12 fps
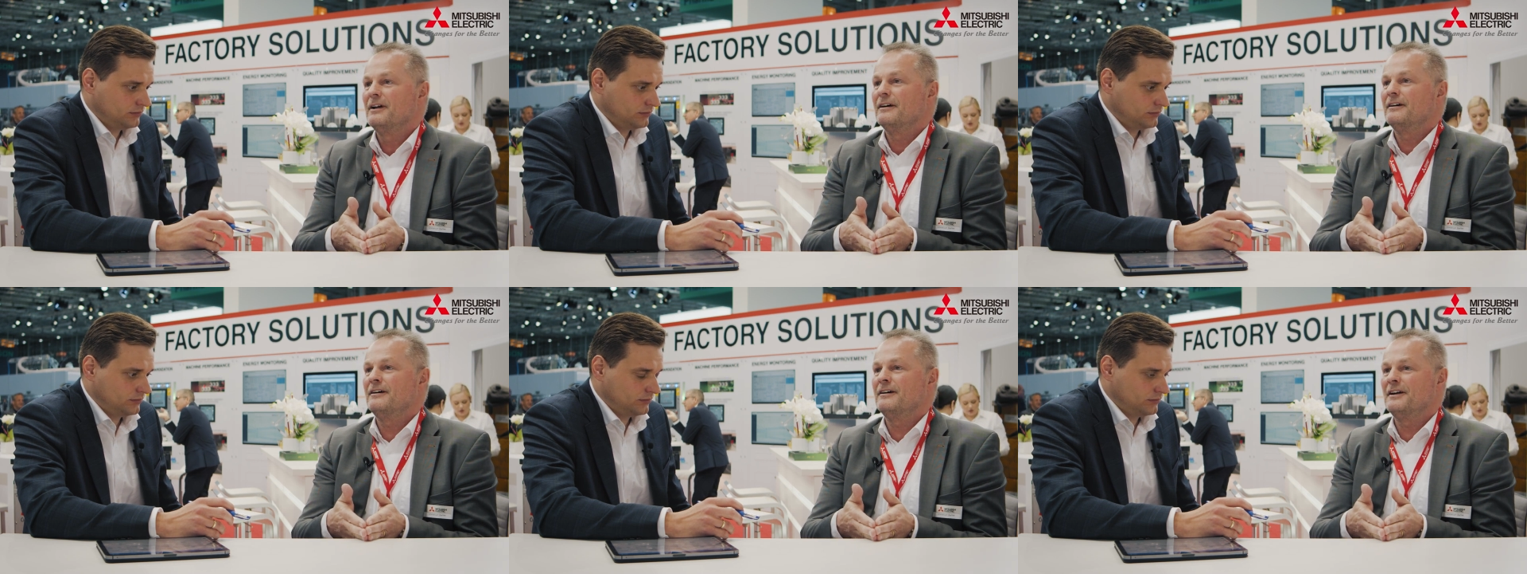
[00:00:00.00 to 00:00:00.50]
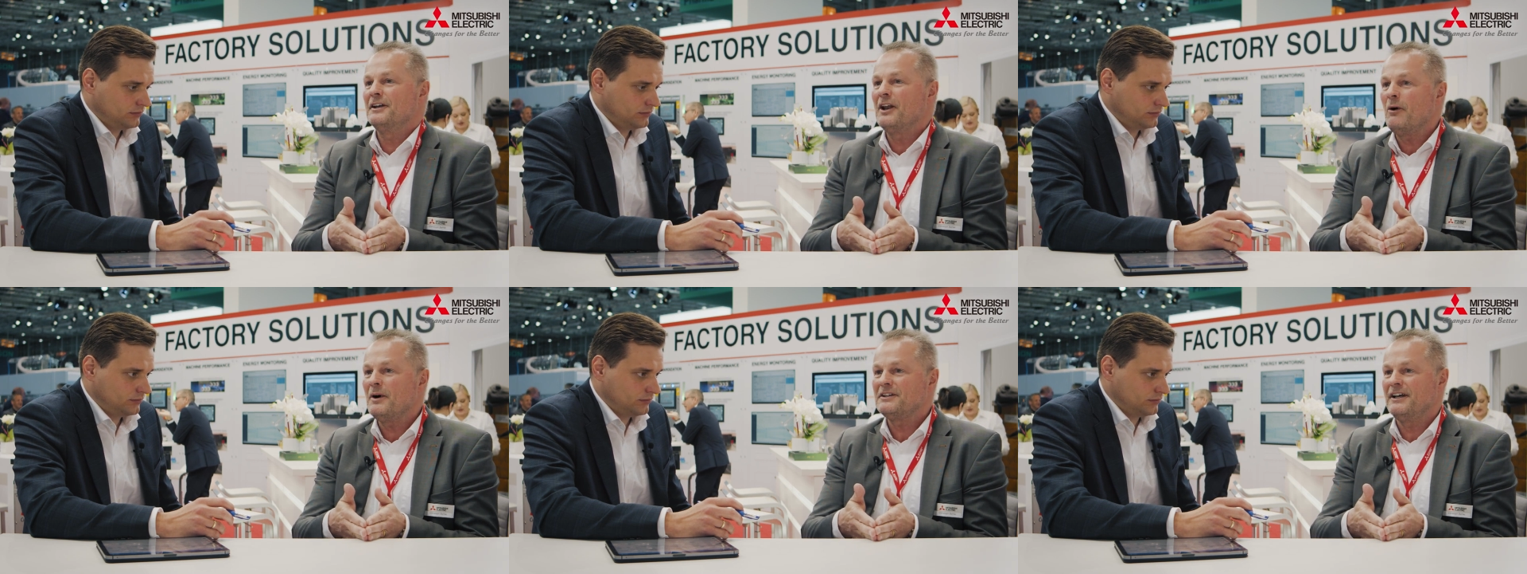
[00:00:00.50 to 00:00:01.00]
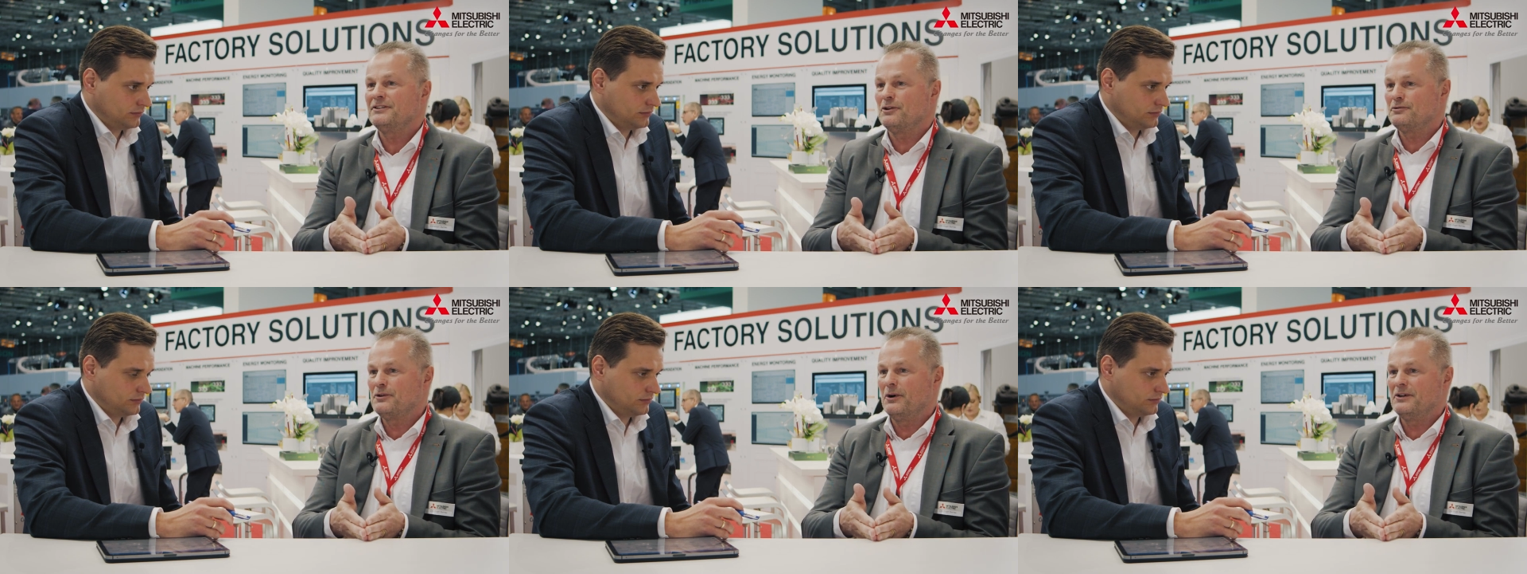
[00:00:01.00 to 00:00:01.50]
Speaker 1: Uh, in our days,
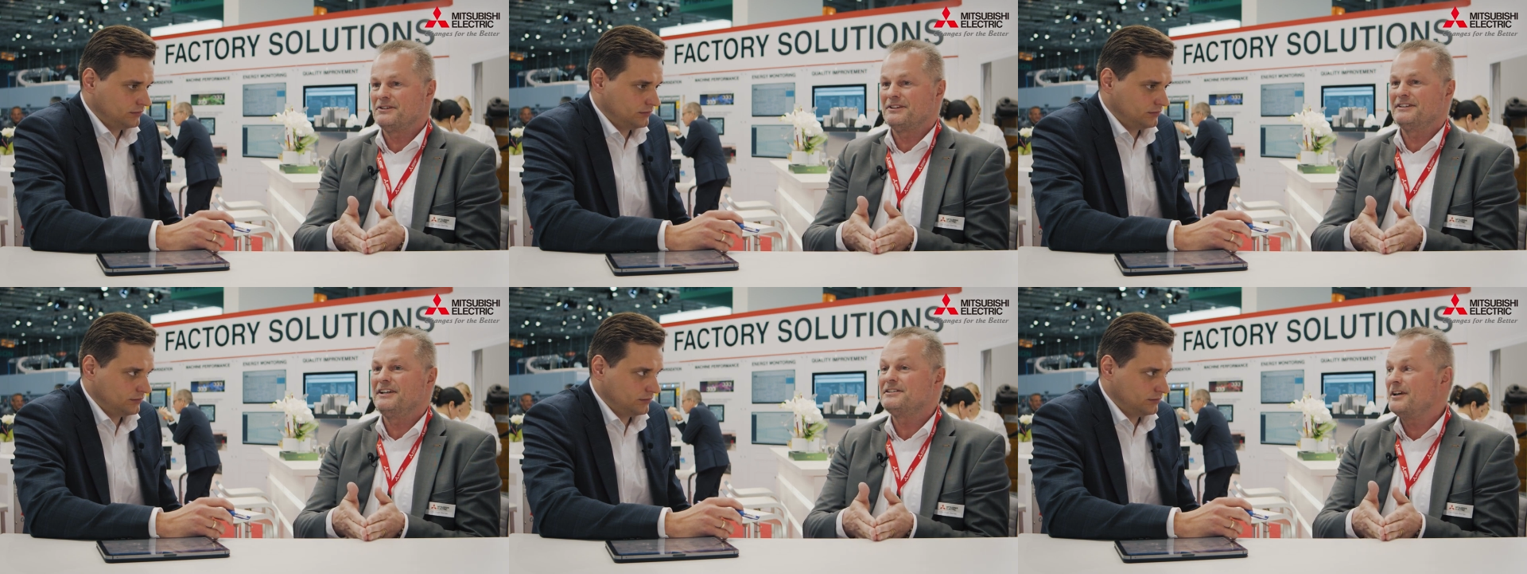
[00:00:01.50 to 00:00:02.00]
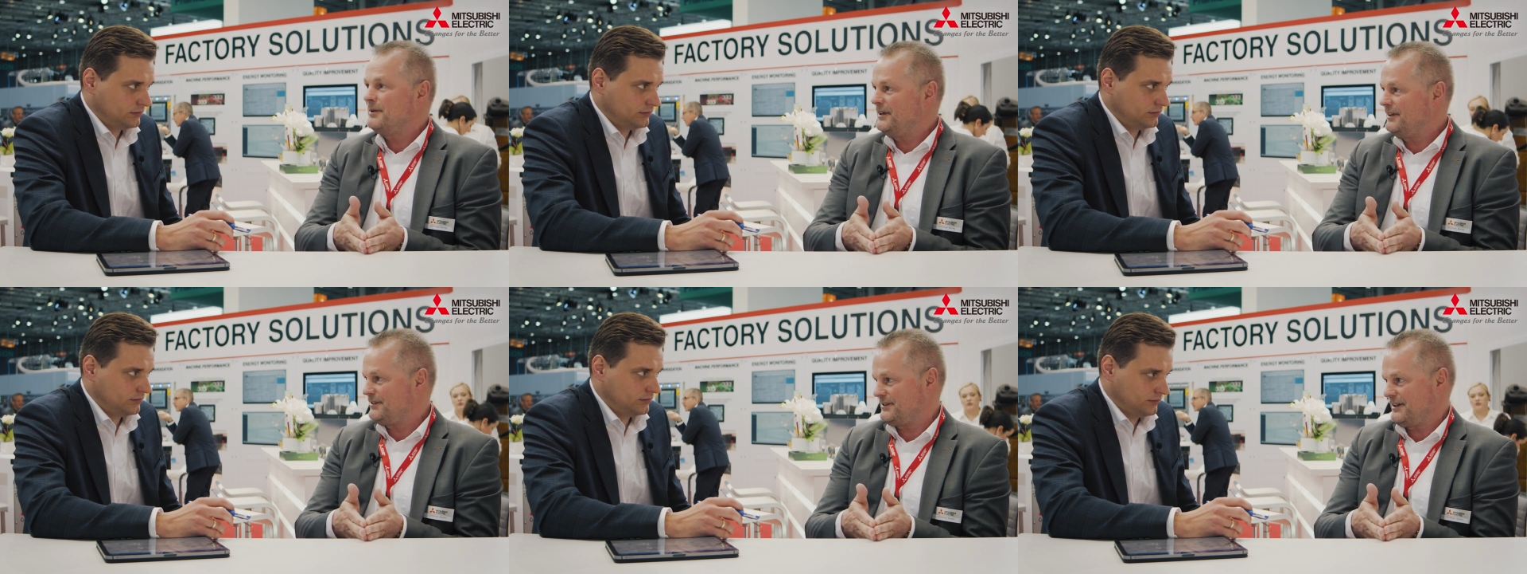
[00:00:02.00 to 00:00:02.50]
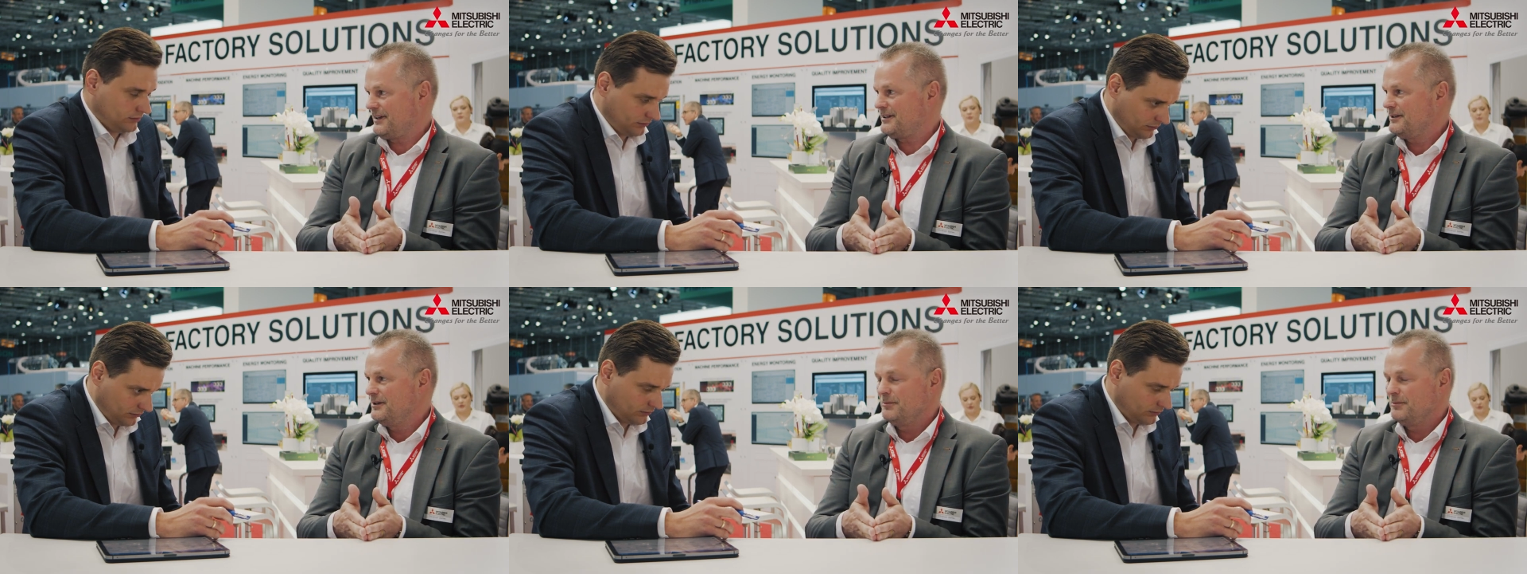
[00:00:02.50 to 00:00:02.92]
of course, deterministic,